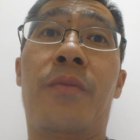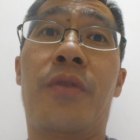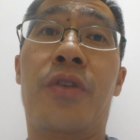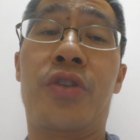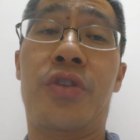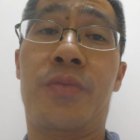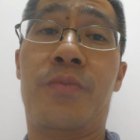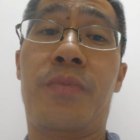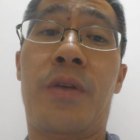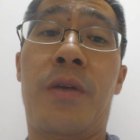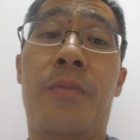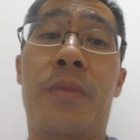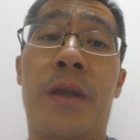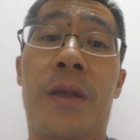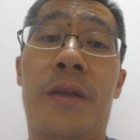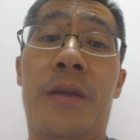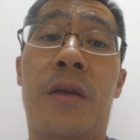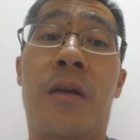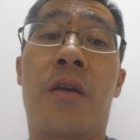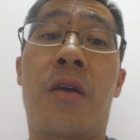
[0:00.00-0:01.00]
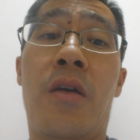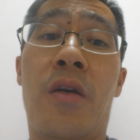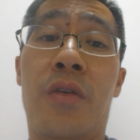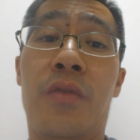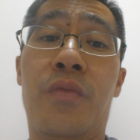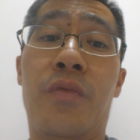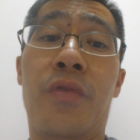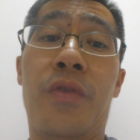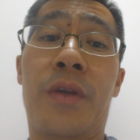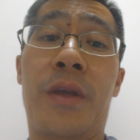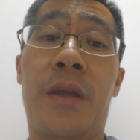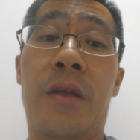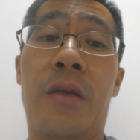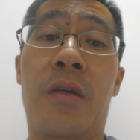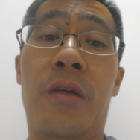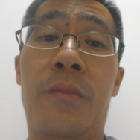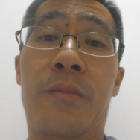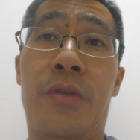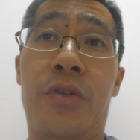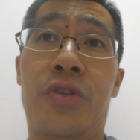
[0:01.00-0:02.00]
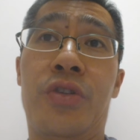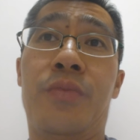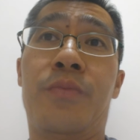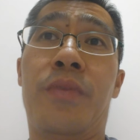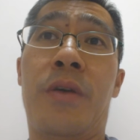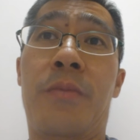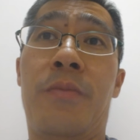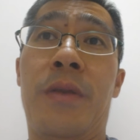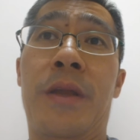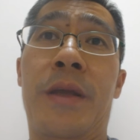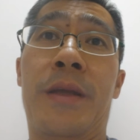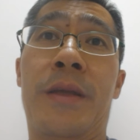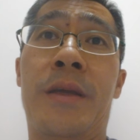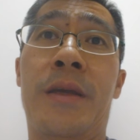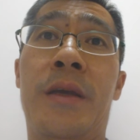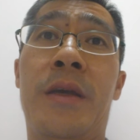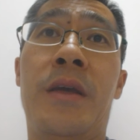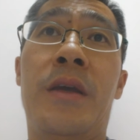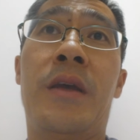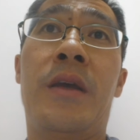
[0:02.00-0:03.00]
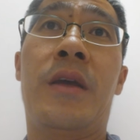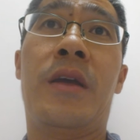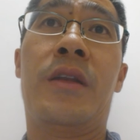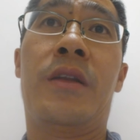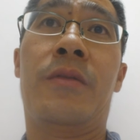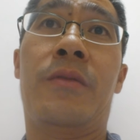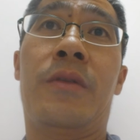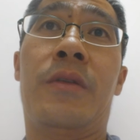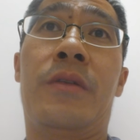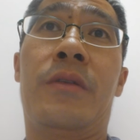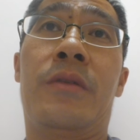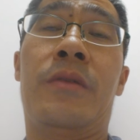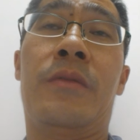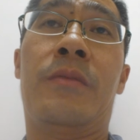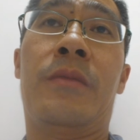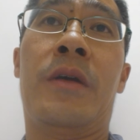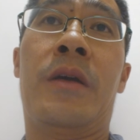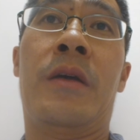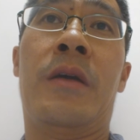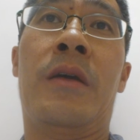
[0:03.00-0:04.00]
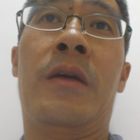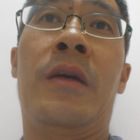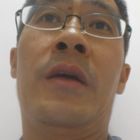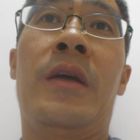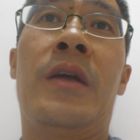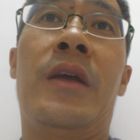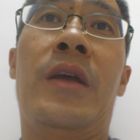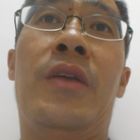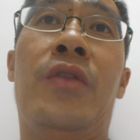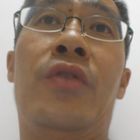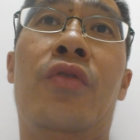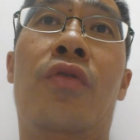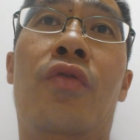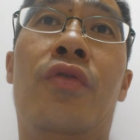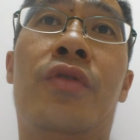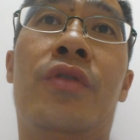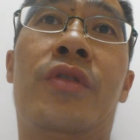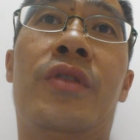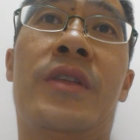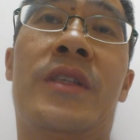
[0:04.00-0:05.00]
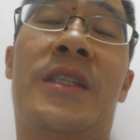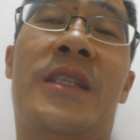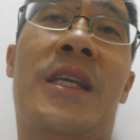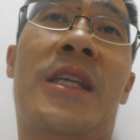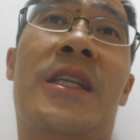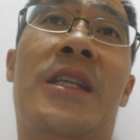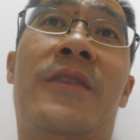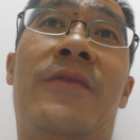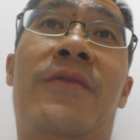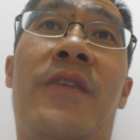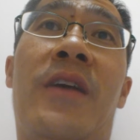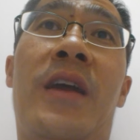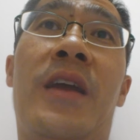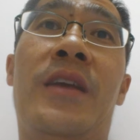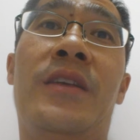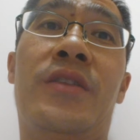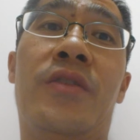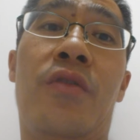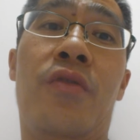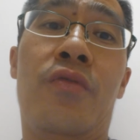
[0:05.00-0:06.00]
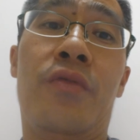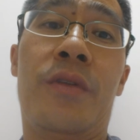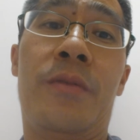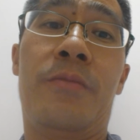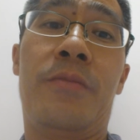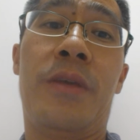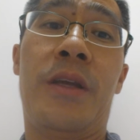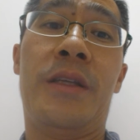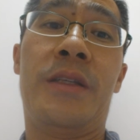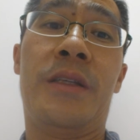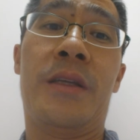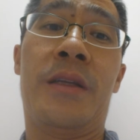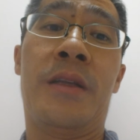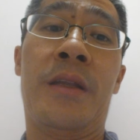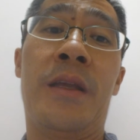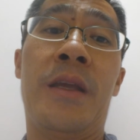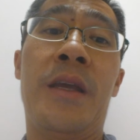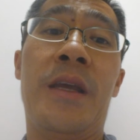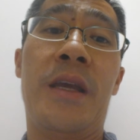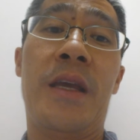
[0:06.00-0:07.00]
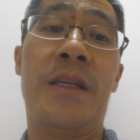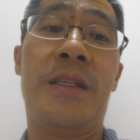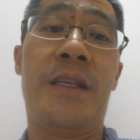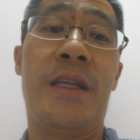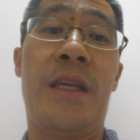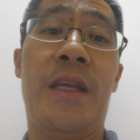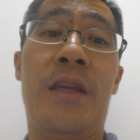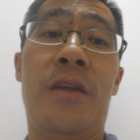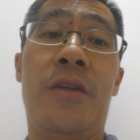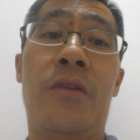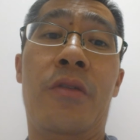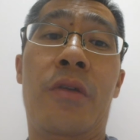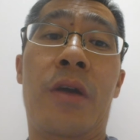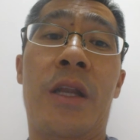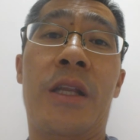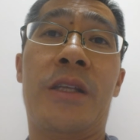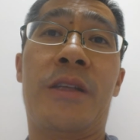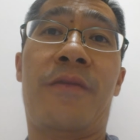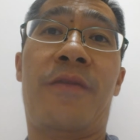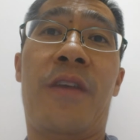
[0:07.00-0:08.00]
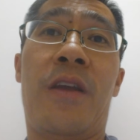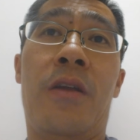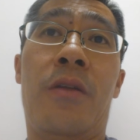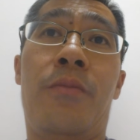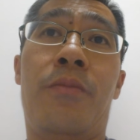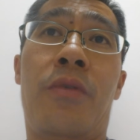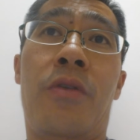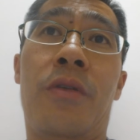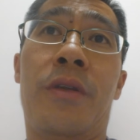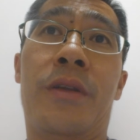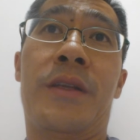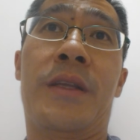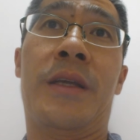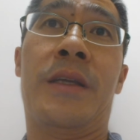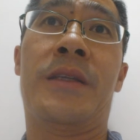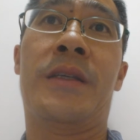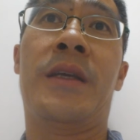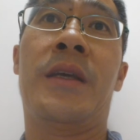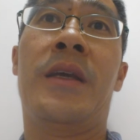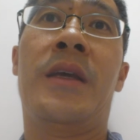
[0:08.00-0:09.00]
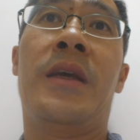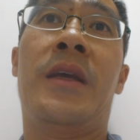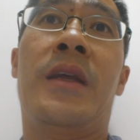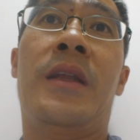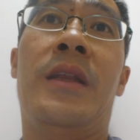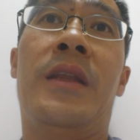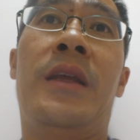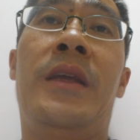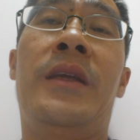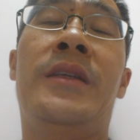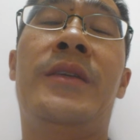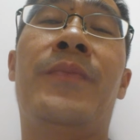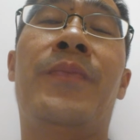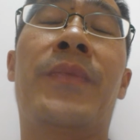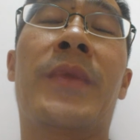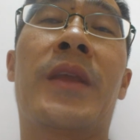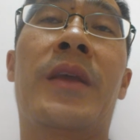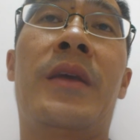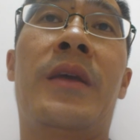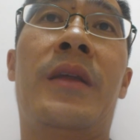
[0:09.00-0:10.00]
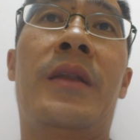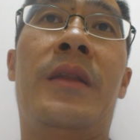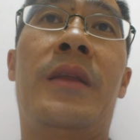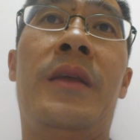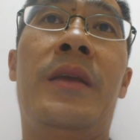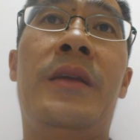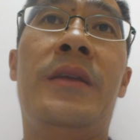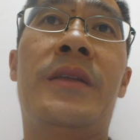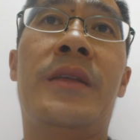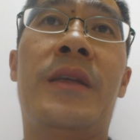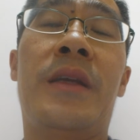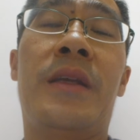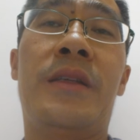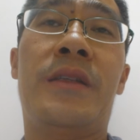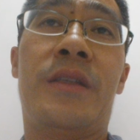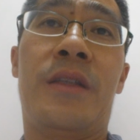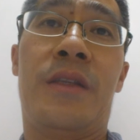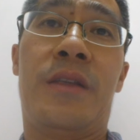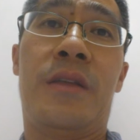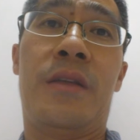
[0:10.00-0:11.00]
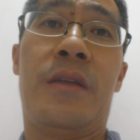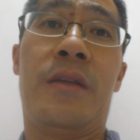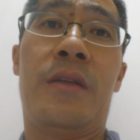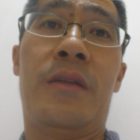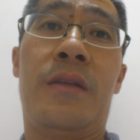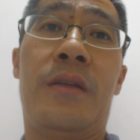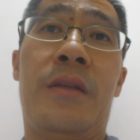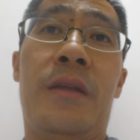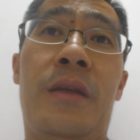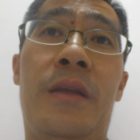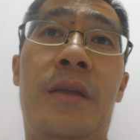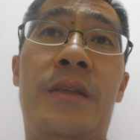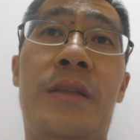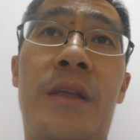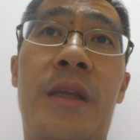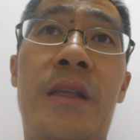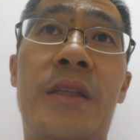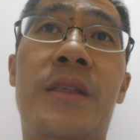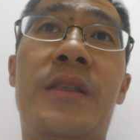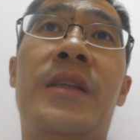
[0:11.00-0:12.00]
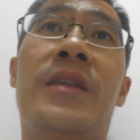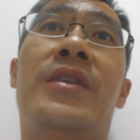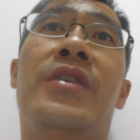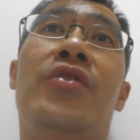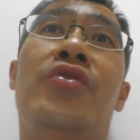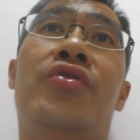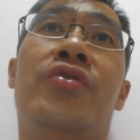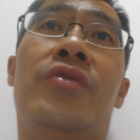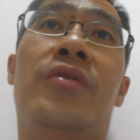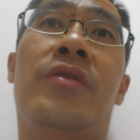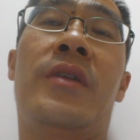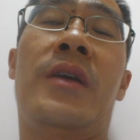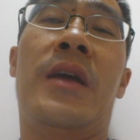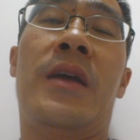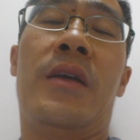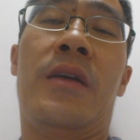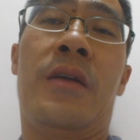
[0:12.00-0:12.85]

the British public, the hard-working British public, in order to satisfy his own, basically his ego and his failed politics. These institutional